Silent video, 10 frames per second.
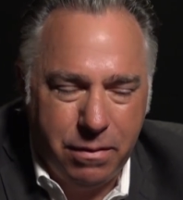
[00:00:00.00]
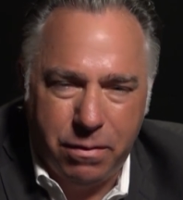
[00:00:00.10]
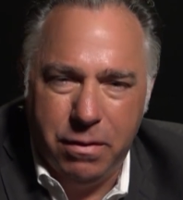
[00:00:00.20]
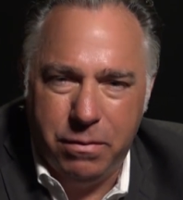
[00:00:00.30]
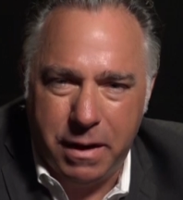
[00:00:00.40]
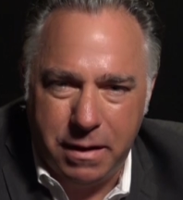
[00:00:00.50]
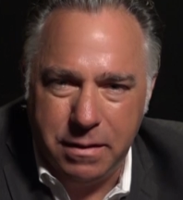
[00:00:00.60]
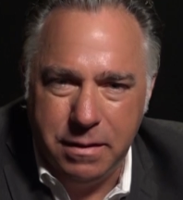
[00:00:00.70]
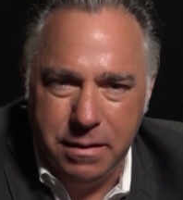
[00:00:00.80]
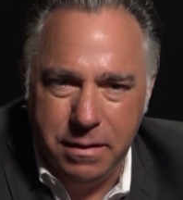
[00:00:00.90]

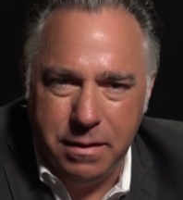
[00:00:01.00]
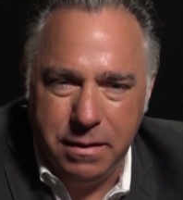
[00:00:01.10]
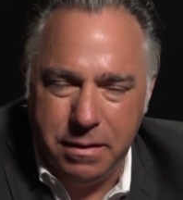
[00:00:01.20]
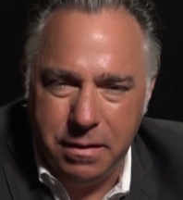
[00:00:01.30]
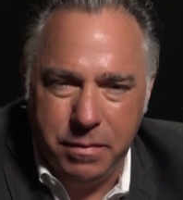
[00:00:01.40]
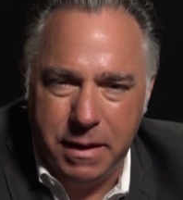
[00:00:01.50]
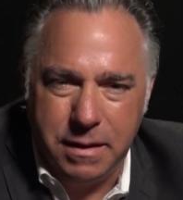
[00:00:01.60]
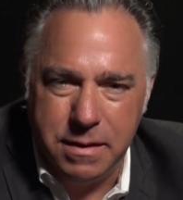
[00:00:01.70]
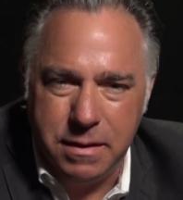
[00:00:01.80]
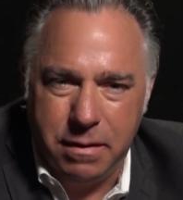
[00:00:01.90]
Orwell couldn't make
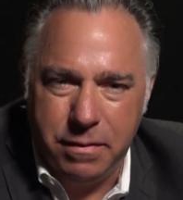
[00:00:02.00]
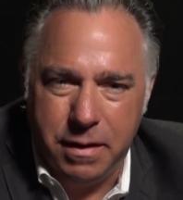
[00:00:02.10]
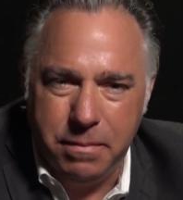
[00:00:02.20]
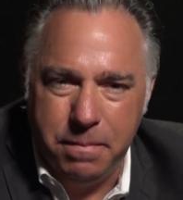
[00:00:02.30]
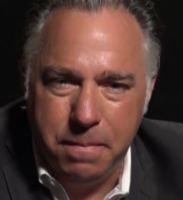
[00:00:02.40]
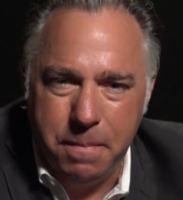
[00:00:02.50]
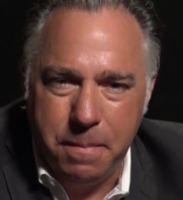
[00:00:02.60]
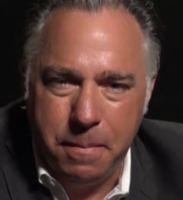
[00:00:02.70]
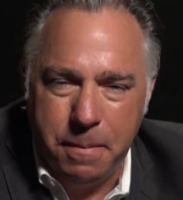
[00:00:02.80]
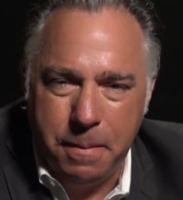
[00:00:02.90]
this stuff up.
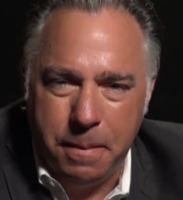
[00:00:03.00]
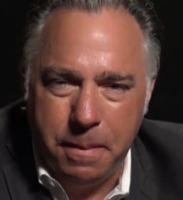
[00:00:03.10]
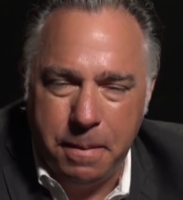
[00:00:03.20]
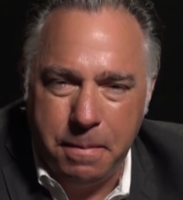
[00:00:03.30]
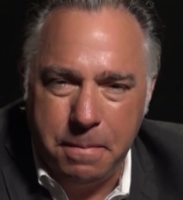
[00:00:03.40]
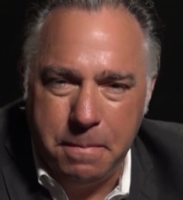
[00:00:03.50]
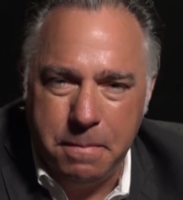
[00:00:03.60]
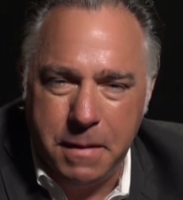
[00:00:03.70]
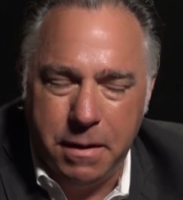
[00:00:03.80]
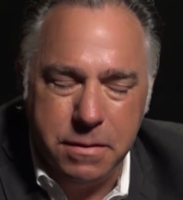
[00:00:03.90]

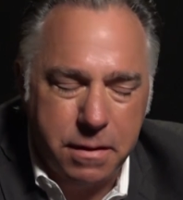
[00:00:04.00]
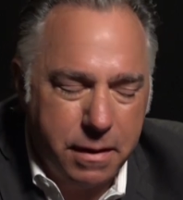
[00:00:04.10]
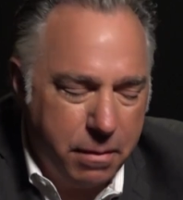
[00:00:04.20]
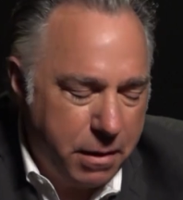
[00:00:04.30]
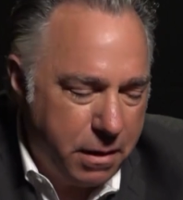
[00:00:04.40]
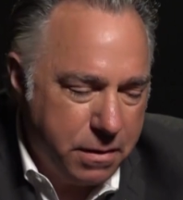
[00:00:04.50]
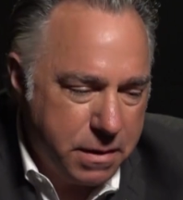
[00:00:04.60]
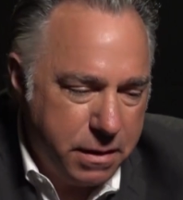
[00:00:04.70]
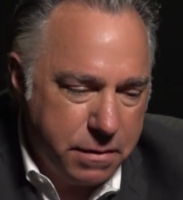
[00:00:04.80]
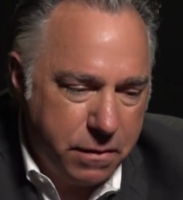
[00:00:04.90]
And here's the thing. I'm going to
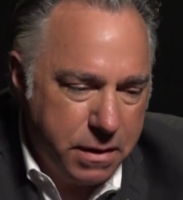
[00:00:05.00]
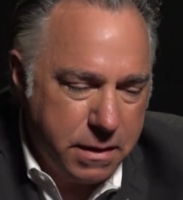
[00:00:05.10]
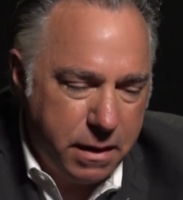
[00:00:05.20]
close on this, friends.